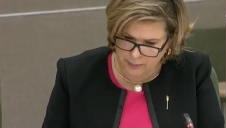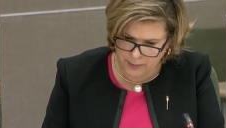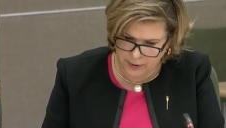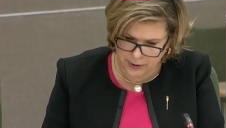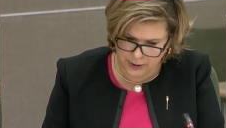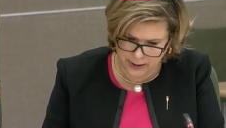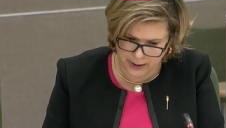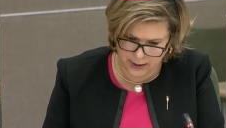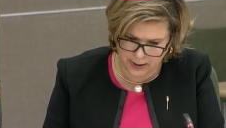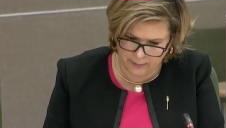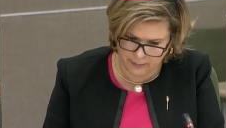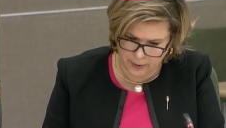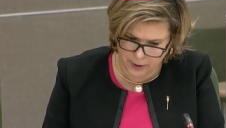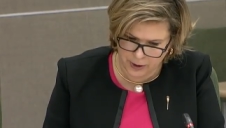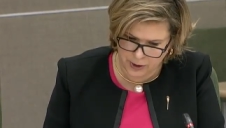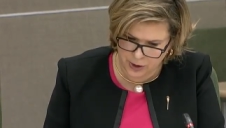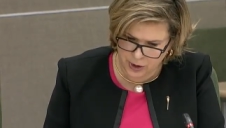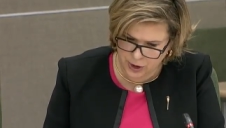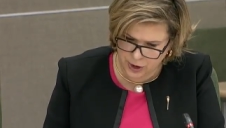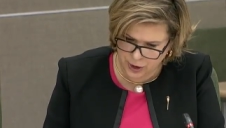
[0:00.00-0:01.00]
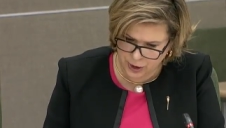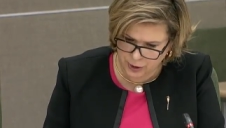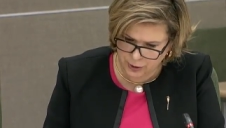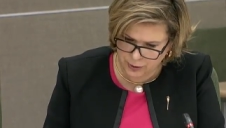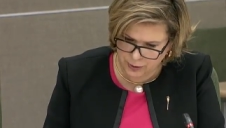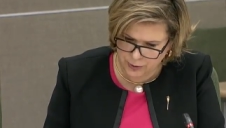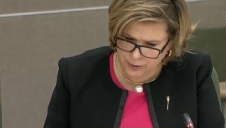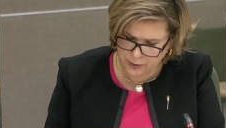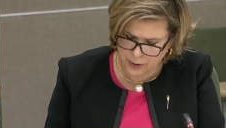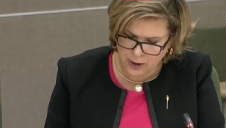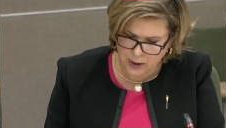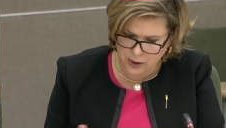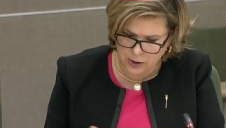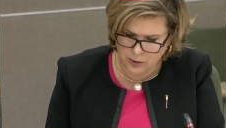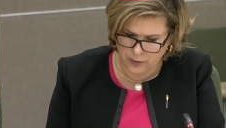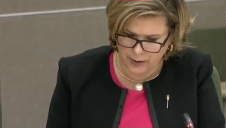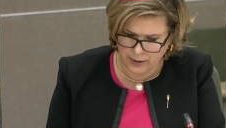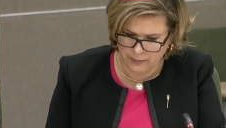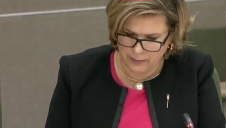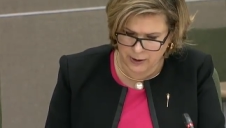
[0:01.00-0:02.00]
Bullet number two,
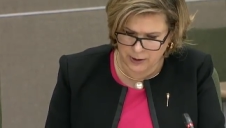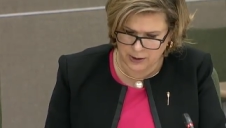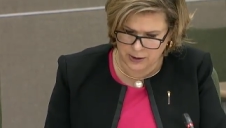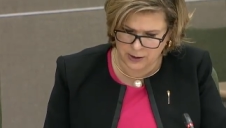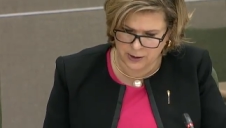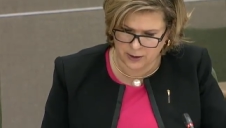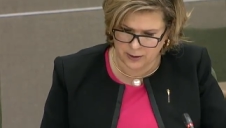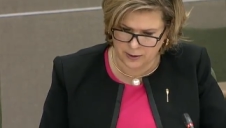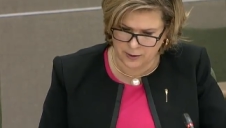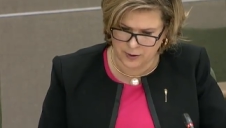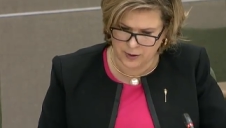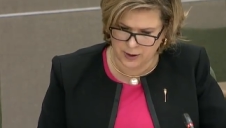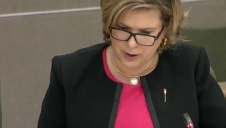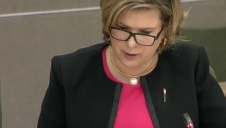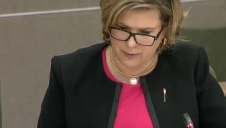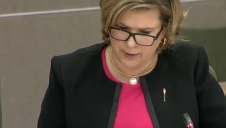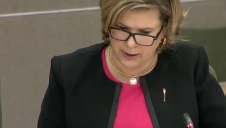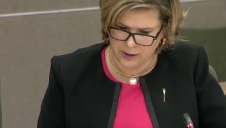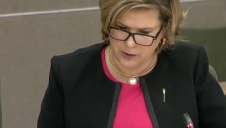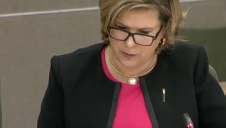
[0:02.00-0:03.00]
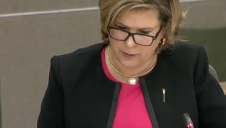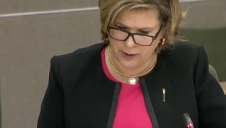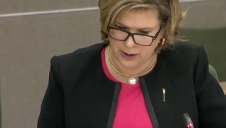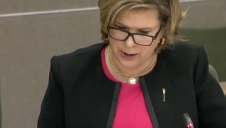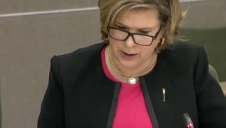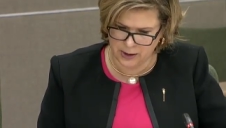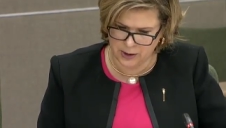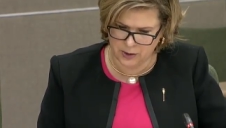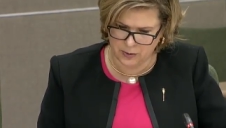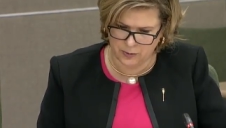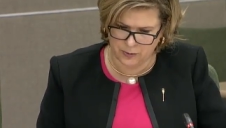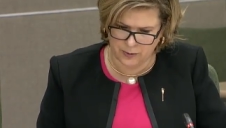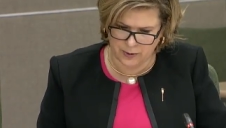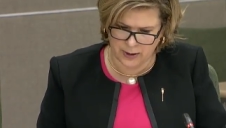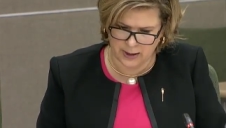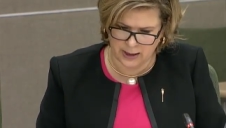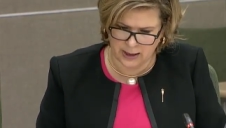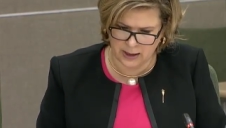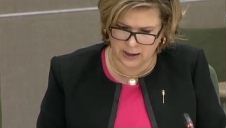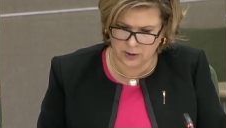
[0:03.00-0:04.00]
$20 million a year by
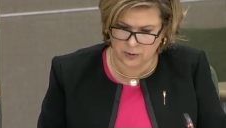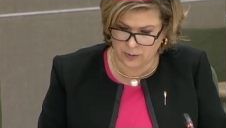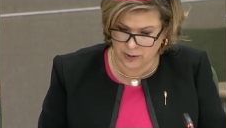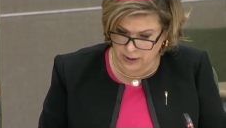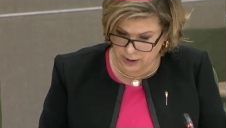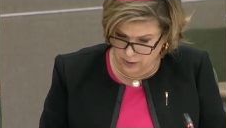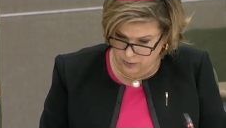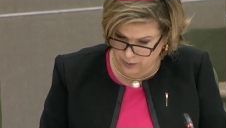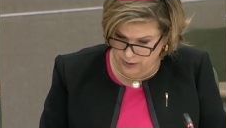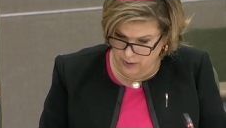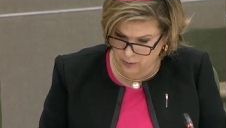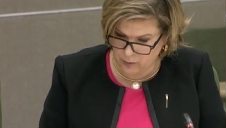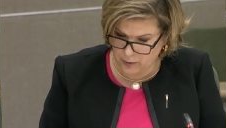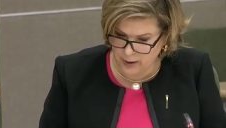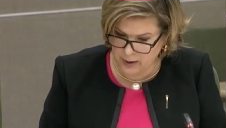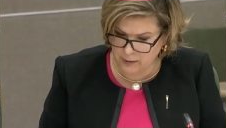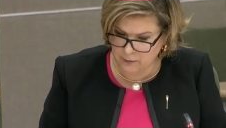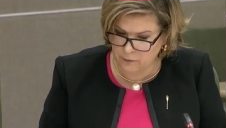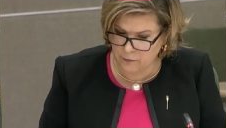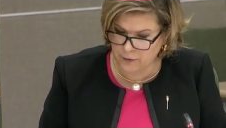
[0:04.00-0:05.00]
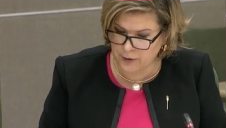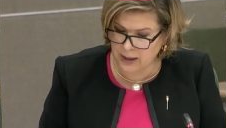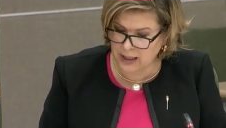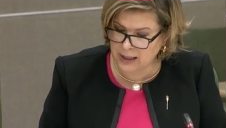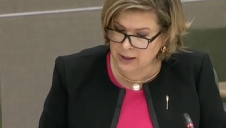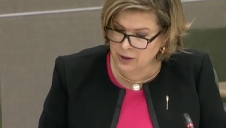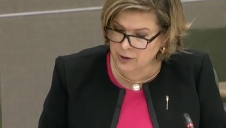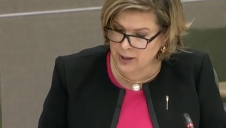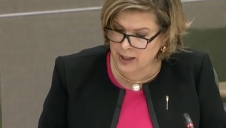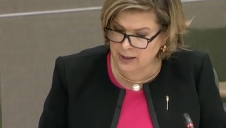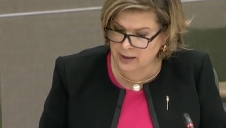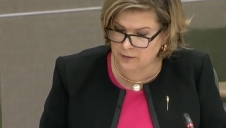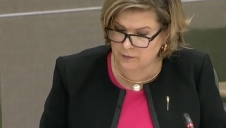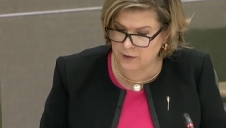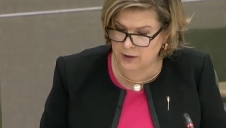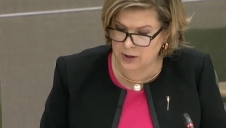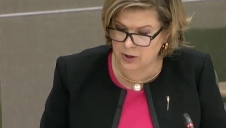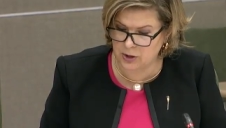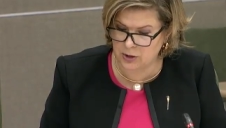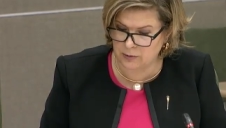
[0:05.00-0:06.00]
2020, 2021 for the interactive
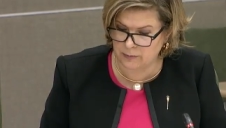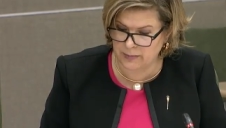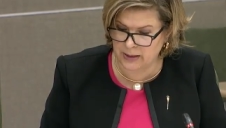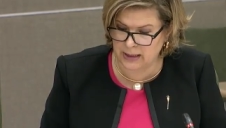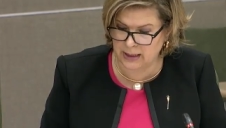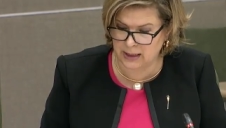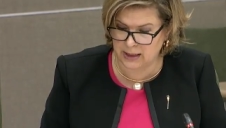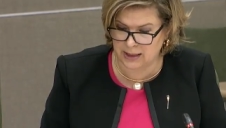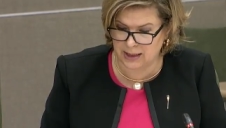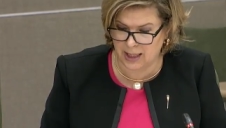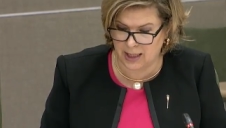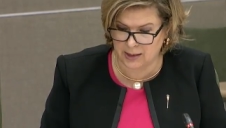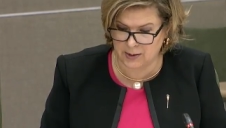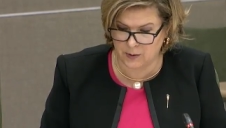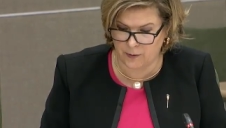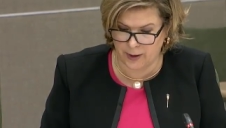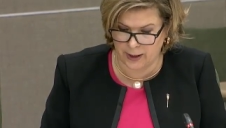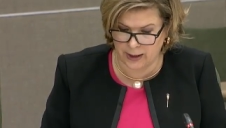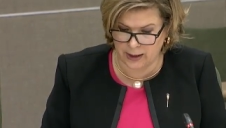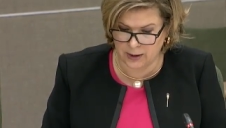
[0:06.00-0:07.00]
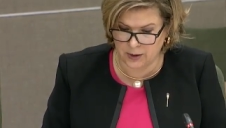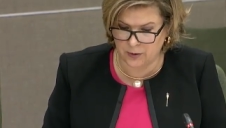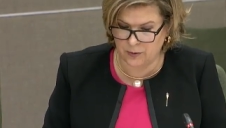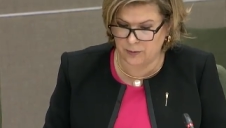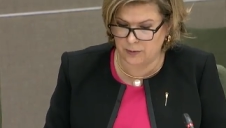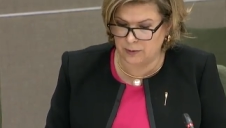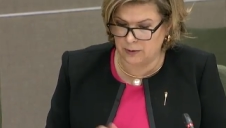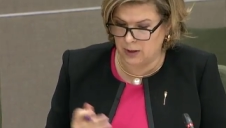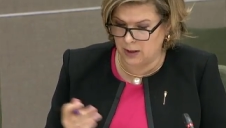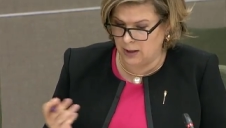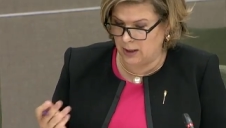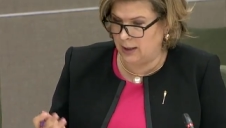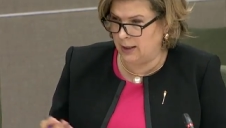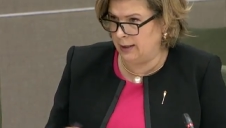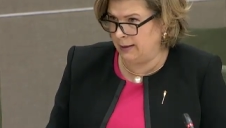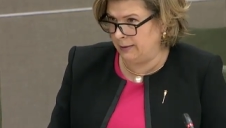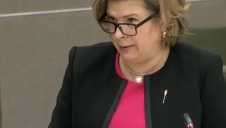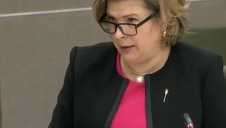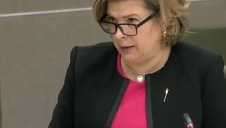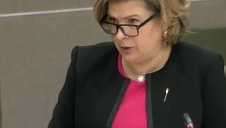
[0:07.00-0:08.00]
digital media tax credit to
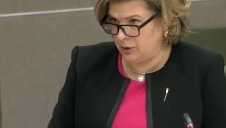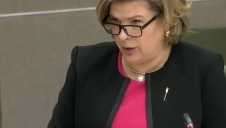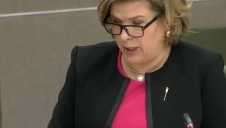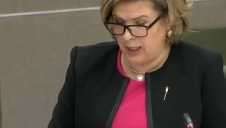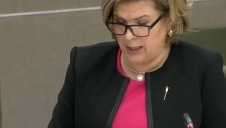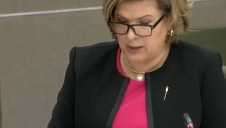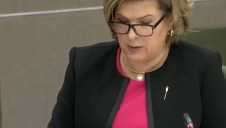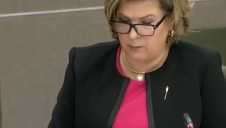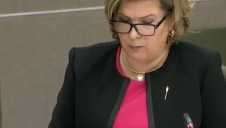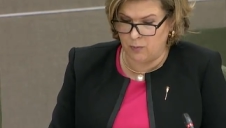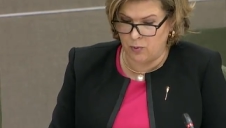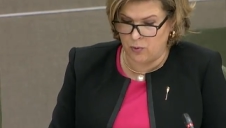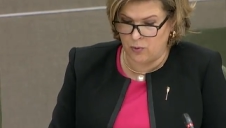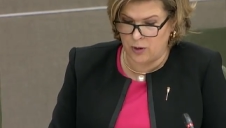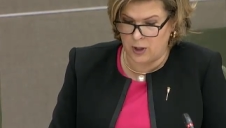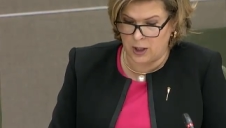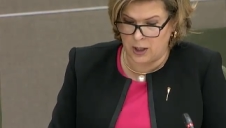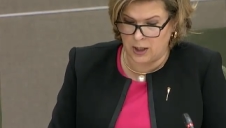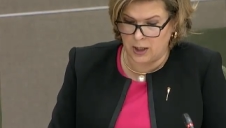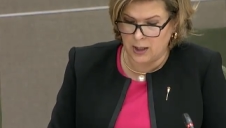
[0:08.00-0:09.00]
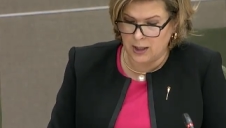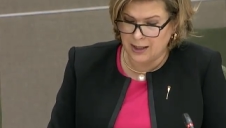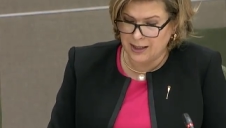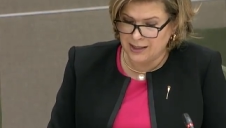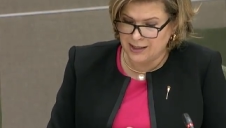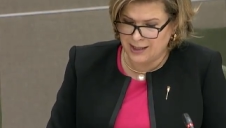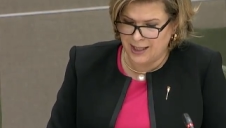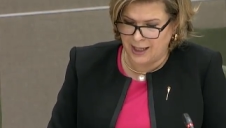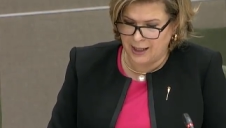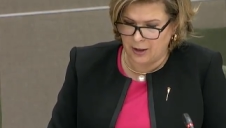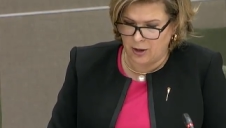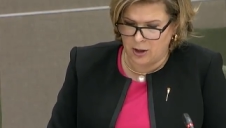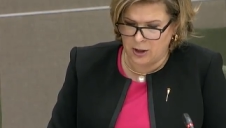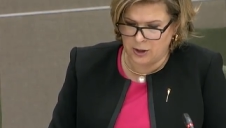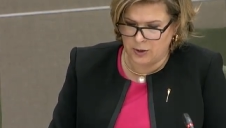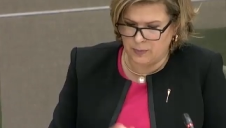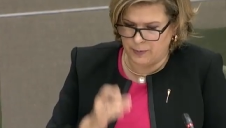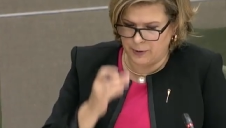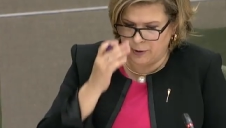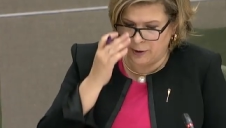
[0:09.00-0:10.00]
uh, attract more tech
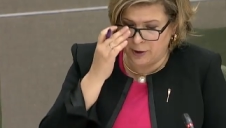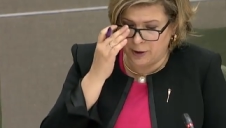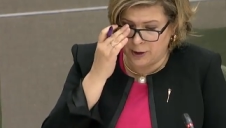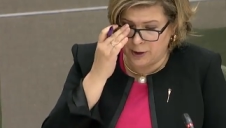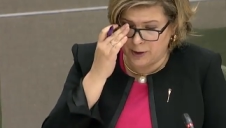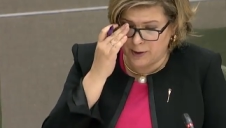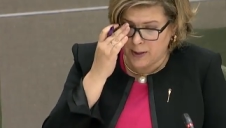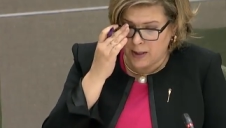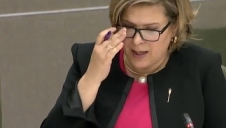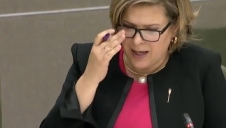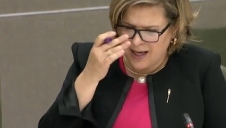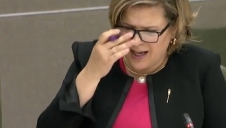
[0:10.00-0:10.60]
entrepreneurs.